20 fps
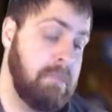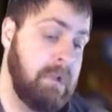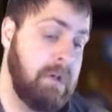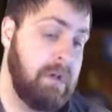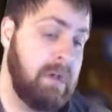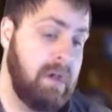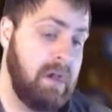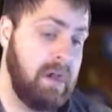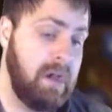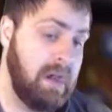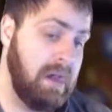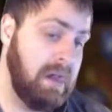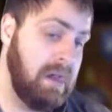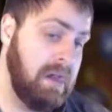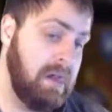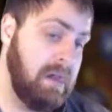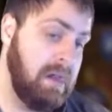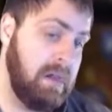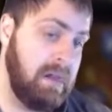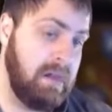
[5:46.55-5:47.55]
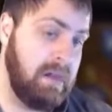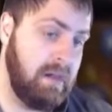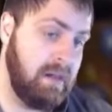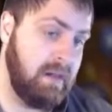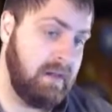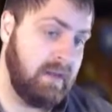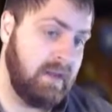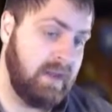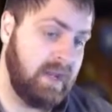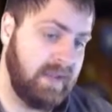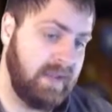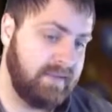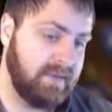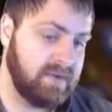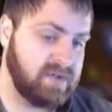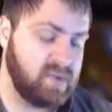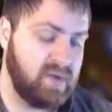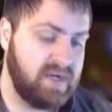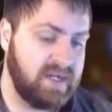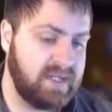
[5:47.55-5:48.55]
Huh. If there
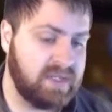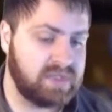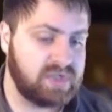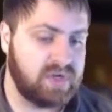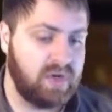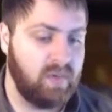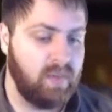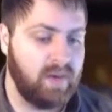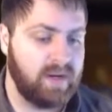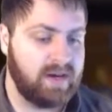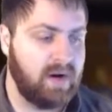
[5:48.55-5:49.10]
was a way to control what